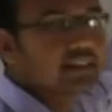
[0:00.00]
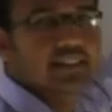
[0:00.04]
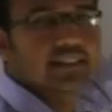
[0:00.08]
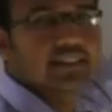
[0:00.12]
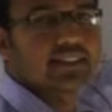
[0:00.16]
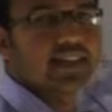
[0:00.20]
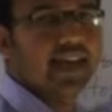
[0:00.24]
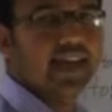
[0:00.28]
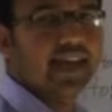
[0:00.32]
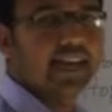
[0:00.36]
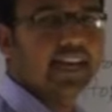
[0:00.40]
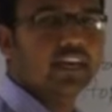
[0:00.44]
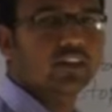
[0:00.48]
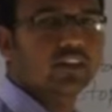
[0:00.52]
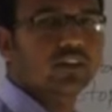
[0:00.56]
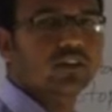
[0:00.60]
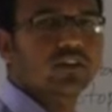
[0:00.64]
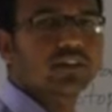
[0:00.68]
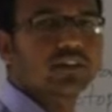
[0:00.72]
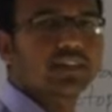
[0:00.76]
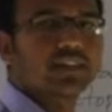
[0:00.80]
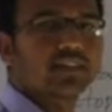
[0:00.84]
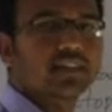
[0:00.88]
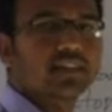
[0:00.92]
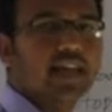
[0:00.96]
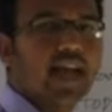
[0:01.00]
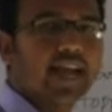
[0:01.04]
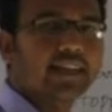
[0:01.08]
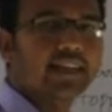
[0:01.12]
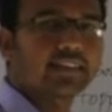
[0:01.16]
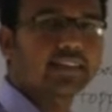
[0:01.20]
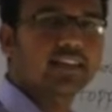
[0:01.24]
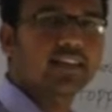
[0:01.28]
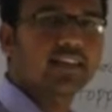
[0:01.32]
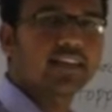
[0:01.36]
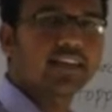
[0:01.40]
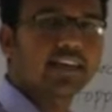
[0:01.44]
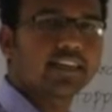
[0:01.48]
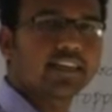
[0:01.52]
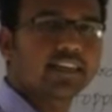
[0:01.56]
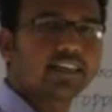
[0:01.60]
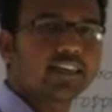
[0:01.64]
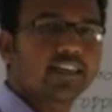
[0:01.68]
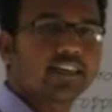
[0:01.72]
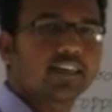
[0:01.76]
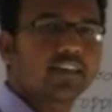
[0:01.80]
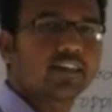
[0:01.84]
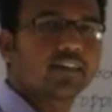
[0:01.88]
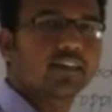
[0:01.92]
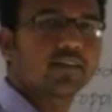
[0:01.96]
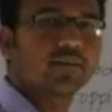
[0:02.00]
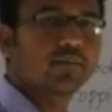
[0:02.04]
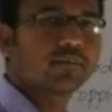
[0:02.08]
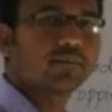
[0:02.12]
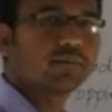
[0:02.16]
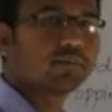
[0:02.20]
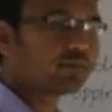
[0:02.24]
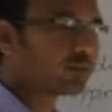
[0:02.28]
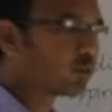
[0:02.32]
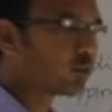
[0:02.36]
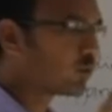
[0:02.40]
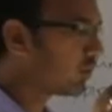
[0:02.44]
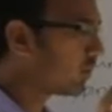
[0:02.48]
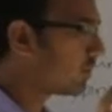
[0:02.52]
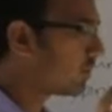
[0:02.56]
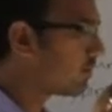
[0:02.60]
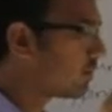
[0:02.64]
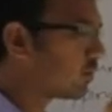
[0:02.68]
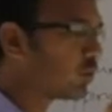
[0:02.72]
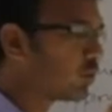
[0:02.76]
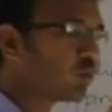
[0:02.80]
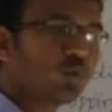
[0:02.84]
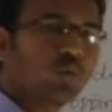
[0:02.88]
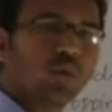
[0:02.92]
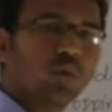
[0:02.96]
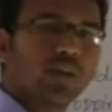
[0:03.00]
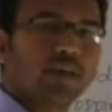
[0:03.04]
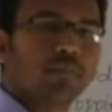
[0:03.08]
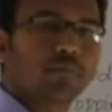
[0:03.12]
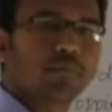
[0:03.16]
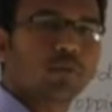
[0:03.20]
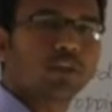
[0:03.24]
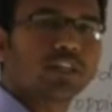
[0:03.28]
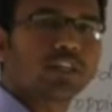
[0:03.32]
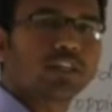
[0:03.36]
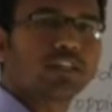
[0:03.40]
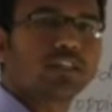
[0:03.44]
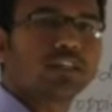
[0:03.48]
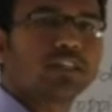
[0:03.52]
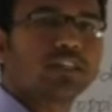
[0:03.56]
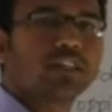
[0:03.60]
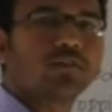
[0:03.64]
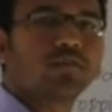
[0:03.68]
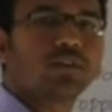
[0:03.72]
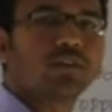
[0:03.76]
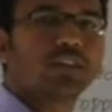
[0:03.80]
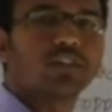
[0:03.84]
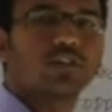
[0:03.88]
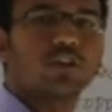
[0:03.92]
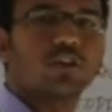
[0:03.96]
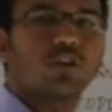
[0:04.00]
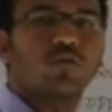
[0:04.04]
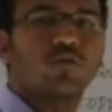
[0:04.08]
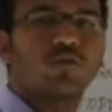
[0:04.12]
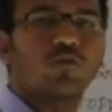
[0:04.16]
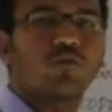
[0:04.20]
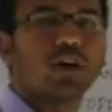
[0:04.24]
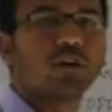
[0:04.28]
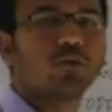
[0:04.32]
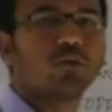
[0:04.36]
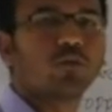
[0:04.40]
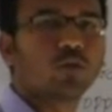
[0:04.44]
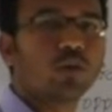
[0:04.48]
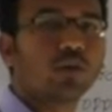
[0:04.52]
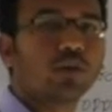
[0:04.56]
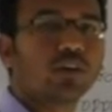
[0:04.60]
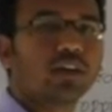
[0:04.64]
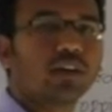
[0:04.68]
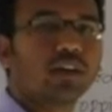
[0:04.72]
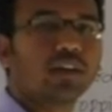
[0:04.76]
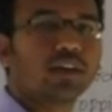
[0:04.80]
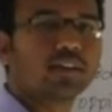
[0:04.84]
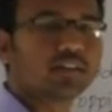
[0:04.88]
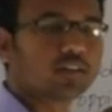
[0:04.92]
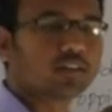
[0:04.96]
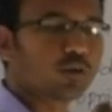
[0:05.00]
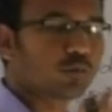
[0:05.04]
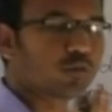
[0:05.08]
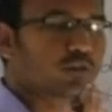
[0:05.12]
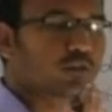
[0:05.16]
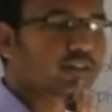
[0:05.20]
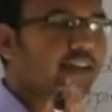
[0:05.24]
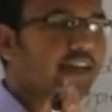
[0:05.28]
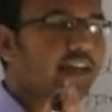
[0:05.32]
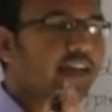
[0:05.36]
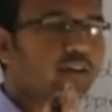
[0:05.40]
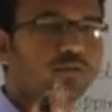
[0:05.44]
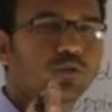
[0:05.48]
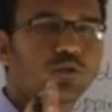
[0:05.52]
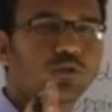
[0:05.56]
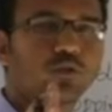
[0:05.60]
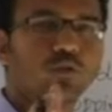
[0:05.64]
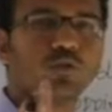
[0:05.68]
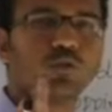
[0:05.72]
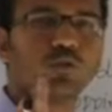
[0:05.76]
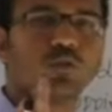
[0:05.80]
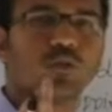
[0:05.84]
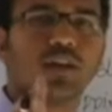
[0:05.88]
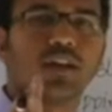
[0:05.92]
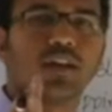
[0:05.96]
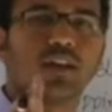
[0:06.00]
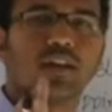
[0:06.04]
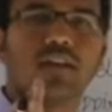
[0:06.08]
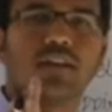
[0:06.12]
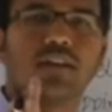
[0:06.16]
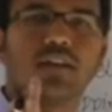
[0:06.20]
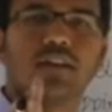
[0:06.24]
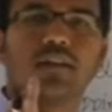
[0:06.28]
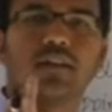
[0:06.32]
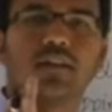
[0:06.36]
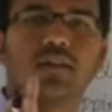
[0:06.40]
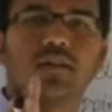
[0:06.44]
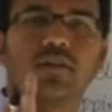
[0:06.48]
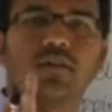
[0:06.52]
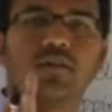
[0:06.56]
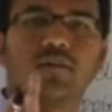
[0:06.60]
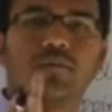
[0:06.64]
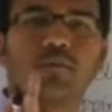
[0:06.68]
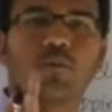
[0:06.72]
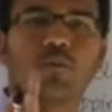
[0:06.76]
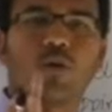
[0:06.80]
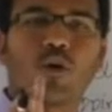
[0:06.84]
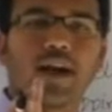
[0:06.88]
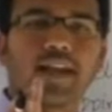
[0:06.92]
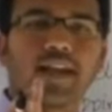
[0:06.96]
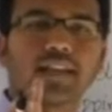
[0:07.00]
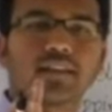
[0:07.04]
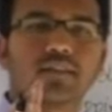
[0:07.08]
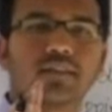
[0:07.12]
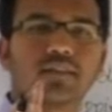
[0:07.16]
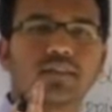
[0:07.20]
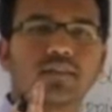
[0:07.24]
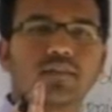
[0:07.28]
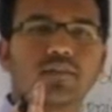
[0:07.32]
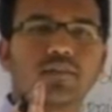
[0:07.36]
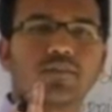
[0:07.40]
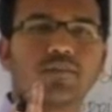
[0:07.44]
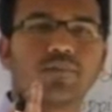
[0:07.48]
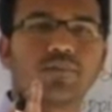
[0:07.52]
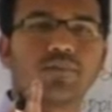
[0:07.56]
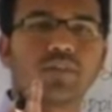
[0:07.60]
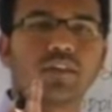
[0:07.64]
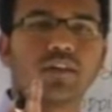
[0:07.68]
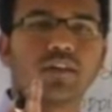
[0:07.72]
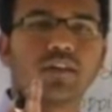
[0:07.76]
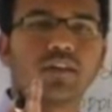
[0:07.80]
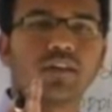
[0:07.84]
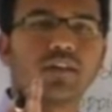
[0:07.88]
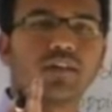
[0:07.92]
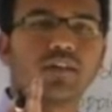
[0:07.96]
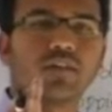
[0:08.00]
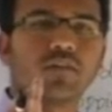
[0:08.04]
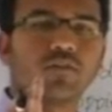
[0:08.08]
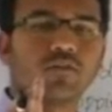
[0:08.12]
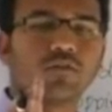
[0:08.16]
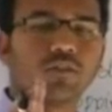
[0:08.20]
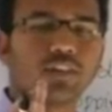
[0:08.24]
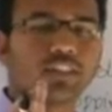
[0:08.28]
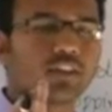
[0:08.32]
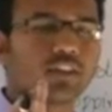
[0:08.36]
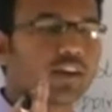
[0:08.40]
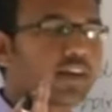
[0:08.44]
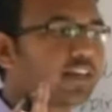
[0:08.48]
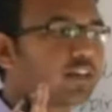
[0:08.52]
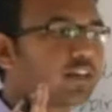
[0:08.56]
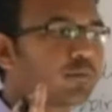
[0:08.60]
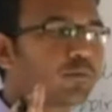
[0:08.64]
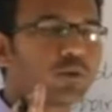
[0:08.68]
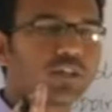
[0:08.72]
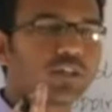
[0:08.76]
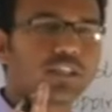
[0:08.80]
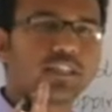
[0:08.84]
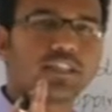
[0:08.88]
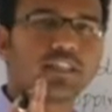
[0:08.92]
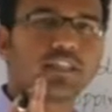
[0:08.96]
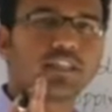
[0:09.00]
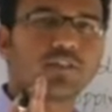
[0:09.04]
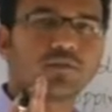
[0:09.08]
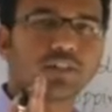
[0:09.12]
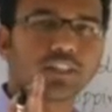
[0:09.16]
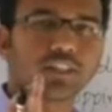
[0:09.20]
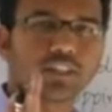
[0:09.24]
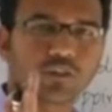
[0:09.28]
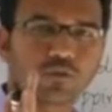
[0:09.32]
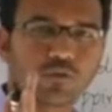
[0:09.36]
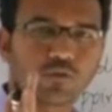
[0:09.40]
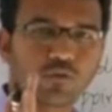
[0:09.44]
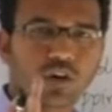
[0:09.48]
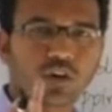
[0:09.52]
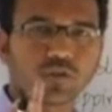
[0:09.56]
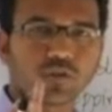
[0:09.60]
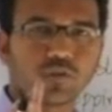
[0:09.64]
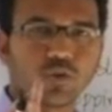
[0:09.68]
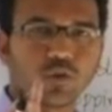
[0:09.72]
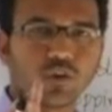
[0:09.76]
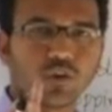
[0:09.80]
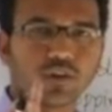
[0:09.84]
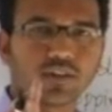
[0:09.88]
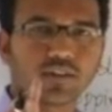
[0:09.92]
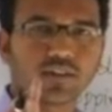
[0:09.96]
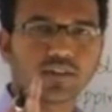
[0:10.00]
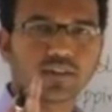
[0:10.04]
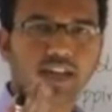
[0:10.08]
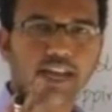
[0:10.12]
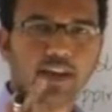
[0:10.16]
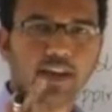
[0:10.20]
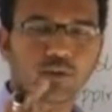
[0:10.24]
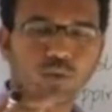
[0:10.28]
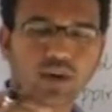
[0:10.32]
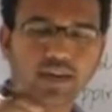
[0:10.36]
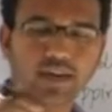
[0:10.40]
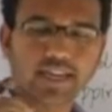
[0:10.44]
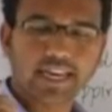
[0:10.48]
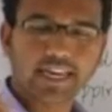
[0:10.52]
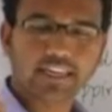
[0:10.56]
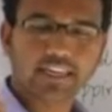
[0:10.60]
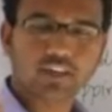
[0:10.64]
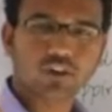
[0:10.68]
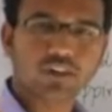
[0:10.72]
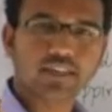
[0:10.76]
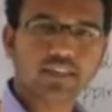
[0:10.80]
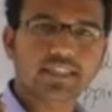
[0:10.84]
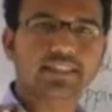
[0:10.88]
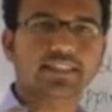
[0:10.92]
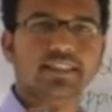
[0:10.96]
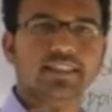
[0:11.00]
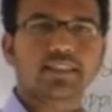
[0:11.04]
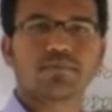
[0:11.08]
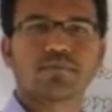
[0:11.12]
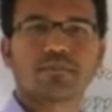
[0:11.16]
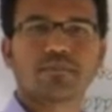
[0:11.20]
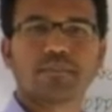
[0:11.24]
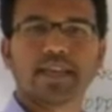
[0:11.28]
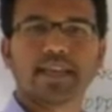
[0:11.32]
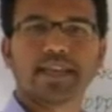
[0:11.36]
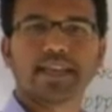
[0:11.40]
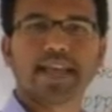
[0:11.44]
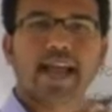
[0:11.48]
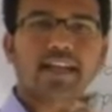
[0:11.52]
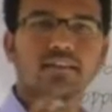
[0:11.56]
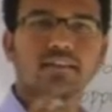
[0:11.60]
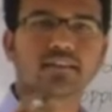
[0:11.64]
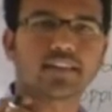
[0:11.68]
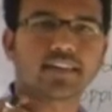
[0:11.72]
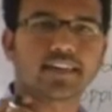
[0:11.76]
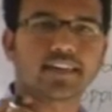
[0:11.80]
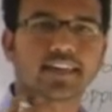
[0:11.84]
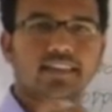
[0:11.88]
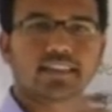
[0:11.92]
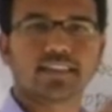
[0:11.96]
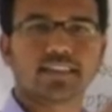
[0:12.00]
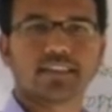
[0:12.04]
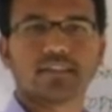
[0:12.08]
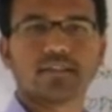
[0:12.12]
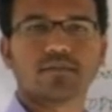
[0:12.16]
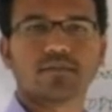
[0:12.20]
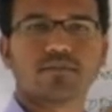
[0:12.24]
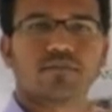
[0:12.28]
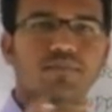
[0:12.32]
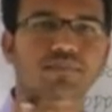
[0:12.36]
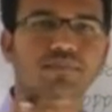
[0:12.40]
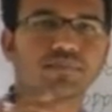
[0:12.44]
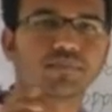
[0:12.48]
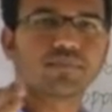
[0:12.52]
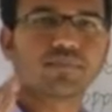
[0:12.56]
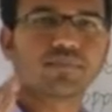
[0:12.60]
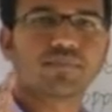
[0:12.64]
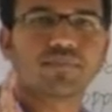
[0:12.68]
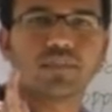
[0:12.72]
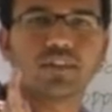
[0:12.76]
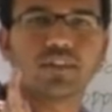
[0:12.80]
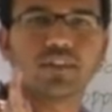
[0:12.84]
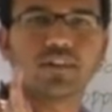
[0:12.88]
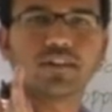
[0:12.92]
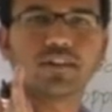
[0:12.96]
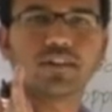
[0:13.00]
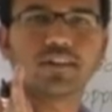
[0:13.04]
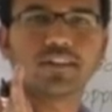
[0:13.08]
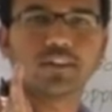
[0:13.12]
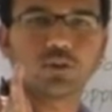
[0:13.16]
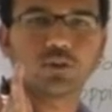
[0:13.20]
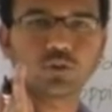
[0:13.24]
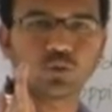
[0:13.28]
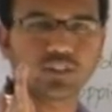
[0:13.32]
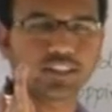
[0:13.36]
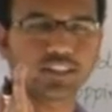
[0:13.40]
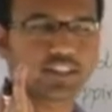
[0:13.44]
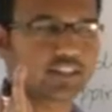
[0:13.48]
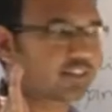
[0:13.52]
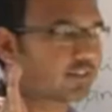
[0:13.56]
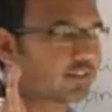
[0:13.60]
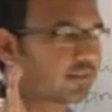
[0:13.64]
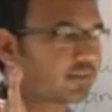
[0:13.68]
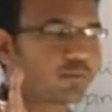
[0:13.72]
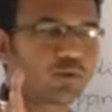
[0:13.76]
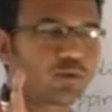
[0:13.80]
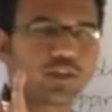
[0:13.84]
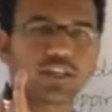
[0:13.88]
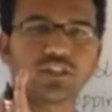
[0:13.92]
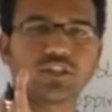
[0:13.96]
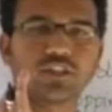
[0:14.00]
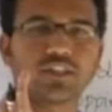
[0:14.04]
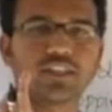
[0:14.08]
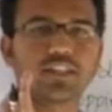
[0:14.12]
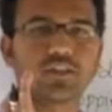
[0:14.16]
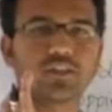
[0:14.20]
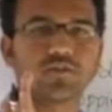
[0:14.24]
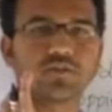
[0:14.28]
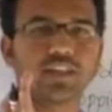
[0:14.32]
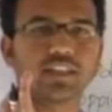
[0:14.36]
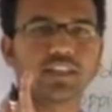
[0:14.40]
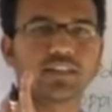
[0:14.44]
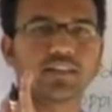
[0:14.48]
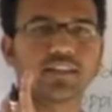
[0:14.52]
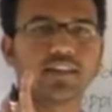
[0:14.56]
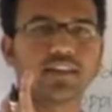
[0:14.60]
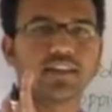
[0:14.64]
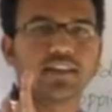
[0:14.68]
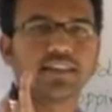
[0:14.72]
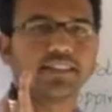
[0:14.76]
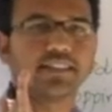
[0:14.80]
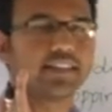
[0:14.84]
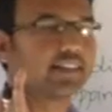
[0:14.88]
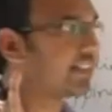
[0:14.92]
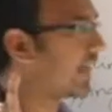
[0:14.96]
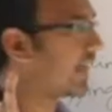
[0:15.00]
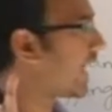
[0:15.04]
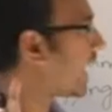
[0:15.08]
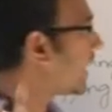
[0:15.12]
the electron is accelerated through a potential difference of 1 volt. Suppose I have 2 points which are at a potential difference of 1 volt, and 1 electron is being accelerated through this potential difference. Then the